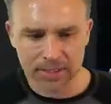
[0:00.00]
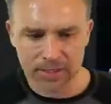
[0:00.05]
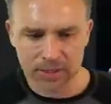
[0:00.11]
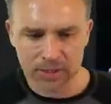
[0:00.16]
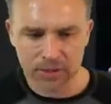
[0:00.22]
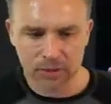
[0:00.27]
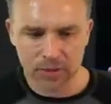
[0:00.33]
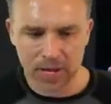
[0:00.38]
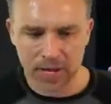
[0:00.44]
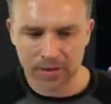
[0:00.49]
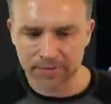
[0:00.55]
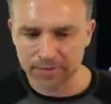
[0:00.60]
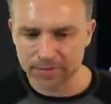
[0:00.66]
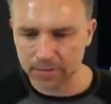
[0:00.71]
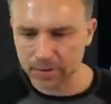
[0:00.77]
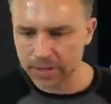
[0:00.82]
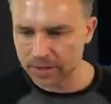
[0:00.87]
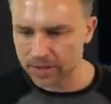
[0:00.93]
to
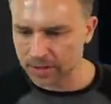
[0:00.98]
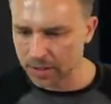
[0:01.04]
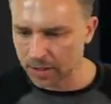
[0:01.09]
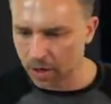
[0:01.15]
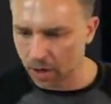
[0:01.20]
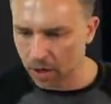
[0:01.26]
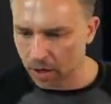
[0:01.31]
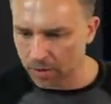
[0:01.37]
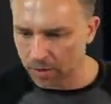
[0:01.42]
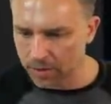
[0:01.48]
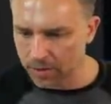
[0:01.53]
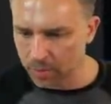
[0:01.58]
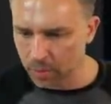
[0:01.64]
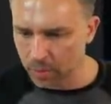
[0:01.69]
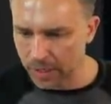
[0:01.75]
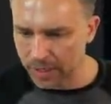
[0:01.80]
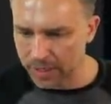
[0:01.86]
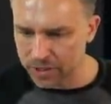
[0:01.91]
everything, all the
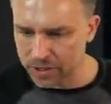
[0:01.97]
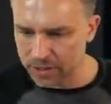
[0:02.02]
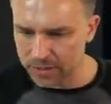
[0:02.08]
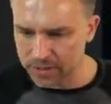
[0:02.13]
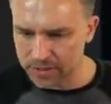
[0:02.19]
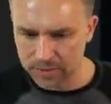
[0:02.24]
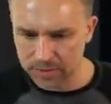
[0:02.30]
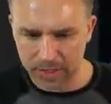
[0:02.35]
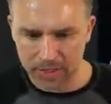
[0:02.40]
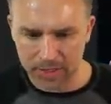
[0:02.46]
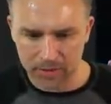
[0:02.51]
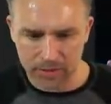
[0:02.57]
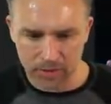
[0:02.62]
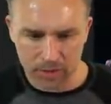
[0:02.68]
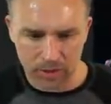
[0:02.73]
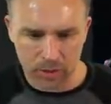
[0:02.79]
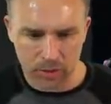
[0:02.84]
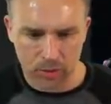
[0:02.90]
branches to make it
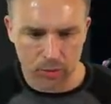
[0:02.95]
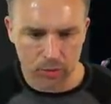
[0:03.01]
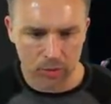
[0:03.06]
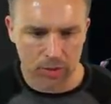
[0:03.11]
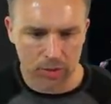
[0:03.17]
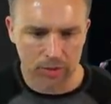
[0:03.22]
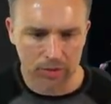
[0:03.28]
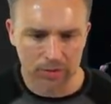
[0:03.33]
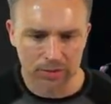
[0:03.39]
look cool,